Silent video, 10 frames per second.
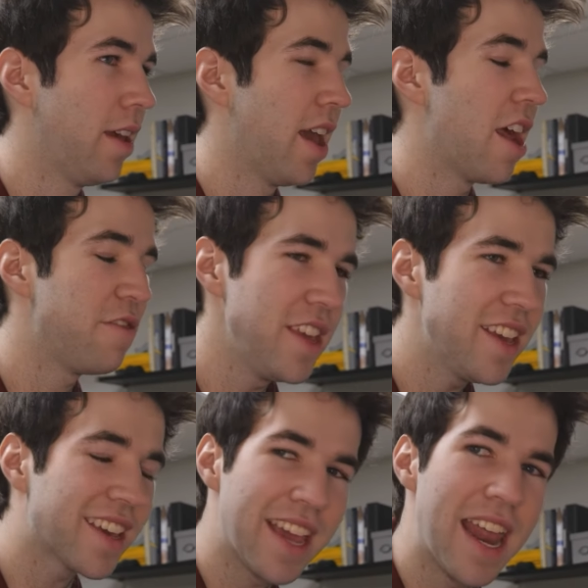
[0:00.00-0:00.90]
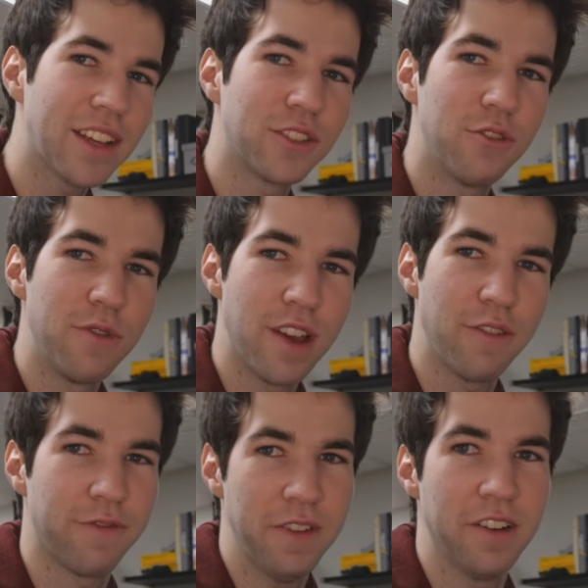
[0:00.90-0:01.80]
And I think it connects to
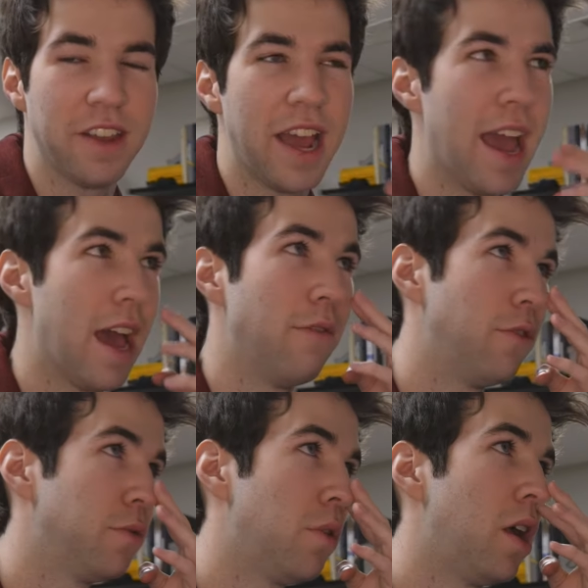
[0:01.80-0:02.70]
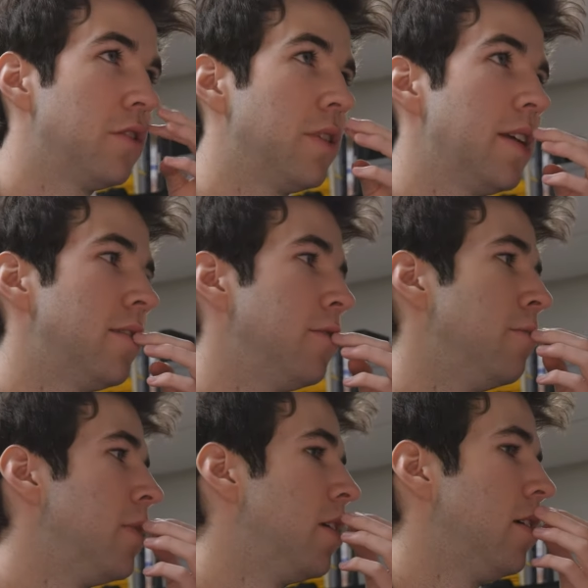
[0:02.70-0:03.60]
another fear that I have, which we'll also get to.
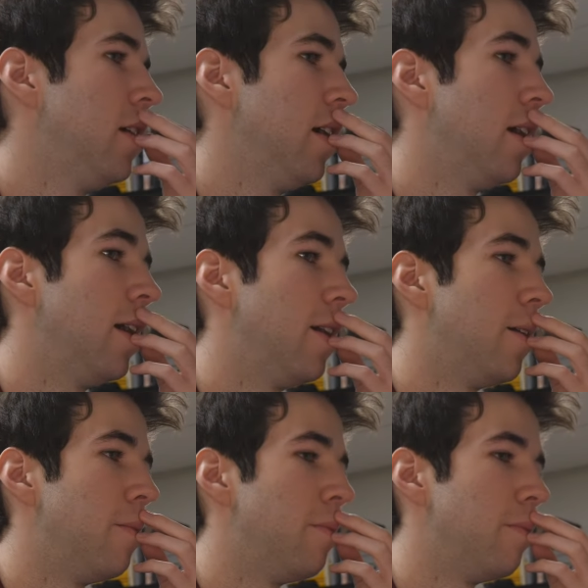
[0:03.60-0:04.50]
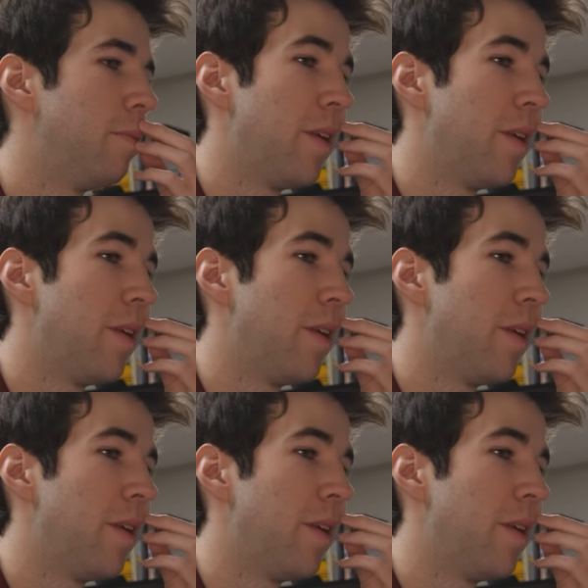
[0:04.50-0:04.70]
So